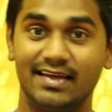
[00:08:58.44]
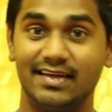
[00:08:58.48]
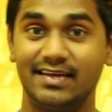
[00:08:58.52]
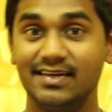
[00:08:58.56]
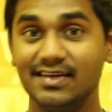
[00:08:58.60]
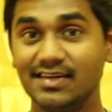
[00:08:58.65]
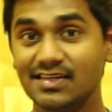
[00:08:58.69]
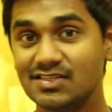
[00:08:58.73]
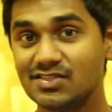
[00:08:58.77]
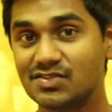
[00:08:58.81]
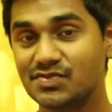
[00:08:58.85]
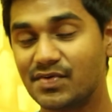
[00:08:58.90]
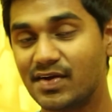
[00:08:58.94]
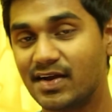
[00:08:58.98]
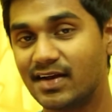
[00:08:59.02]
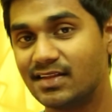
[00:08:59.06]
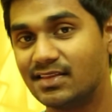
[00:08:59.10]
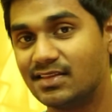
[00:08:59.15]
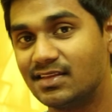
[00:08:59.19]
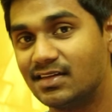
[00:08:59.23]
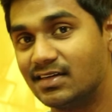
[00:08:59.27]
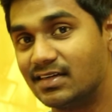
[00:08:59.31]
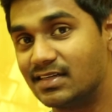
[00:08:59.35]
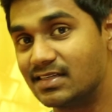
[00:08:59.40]
Here's where
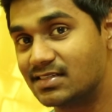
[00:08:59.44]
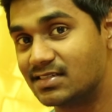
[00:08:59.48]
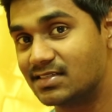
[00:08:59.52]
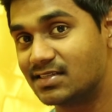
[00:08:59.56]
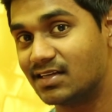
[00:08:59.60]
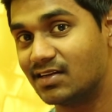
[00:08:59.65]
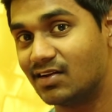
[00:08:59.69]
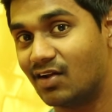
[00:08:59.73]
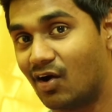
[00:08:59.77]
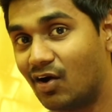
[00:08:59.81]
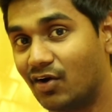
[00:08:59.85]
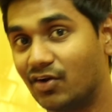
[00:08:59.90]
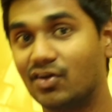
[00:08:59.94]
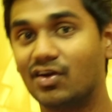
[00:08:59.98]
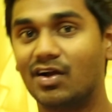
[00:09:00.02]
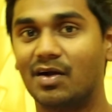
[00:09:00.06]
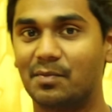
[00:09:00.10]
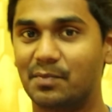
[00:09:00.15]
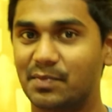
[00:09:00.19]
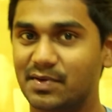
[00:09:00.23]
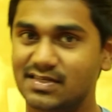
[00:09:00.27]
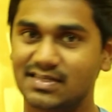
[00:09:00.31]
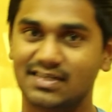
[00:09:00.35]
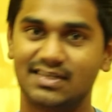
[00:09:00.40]
the digital audio
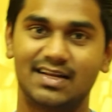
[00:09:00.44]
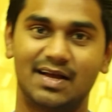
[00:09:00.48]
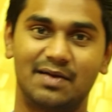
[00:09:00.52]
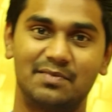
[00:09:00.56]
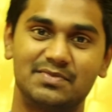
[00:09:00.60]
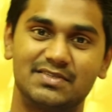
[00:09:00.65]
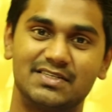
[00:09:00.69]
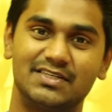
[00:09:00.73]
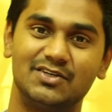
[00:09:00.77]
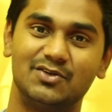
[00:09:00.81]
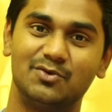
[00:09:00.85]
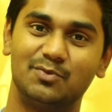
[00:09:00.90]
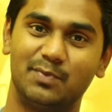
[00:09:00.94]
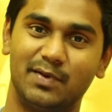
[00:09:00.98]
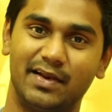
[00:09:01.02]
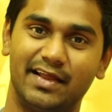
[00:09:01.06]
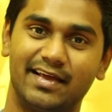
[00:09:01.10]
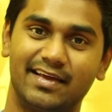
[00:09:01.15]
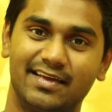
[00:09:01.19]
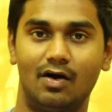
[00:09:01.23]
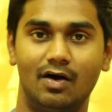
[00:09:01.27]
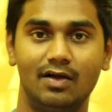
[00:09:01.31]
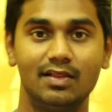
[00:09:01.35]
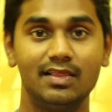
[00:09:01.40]
compression comes into
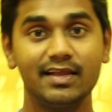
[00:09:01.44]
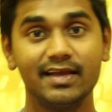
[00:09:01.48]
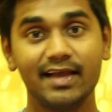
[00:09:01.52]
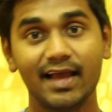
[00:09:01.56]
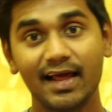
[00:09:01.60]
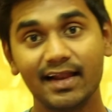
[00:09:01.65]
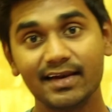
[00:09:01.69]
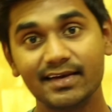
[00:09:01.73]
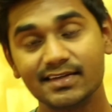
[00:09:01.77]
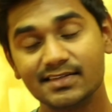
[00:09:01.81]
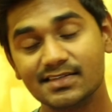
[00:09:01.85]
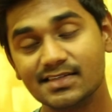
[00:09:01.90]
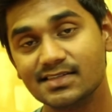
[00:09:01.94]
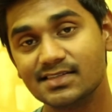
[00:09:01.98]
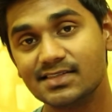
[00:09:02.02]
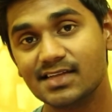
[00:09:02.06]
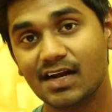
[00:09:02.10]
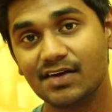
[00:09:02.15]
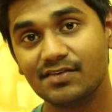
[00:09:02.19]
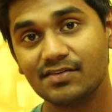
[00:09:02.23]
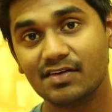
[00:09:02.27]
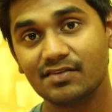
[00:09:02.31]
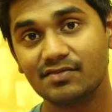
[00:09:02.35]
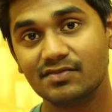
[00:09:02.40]
play. All the calculations
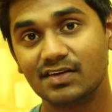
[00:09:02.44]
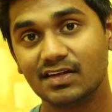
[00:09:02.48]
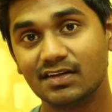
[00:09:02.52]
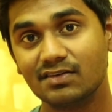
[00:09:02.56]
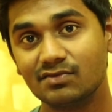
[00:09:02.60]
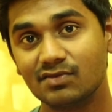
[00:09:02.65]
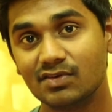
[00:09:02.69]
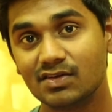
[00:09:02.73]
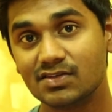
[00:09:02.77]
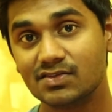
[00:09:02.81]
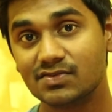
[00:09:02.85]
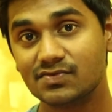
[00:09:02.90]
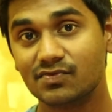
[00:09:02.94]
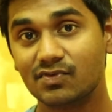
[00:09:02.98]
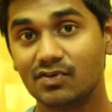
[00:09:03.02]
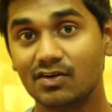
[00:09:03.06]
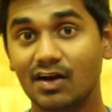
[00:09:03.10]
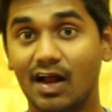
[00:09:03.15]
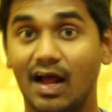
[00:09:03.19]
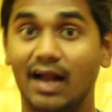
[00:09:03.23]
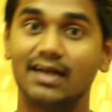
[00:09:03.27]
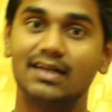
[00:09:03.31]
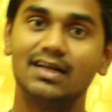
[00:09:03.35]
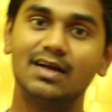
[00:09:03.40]
that we have done was
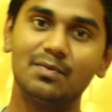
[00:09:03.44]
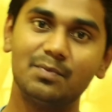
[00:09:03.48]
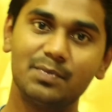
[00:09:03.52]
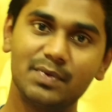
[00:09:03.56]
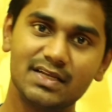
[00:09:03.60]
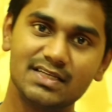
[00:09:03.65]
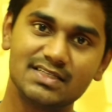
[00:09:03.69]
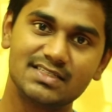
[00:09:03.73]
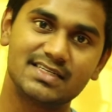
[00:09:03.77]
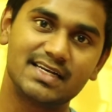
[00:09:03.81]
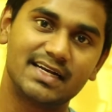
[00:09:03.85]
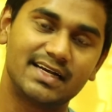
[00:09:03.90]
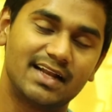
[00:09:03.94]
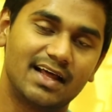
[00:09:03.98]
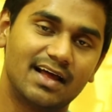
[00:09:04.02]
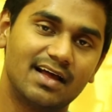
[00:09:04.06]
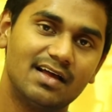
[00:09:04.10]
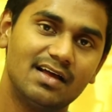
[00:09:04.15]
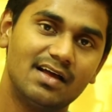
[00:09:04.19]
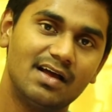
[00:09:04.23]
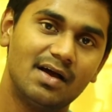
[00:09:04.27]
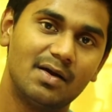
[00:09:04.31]
for uncompressed data,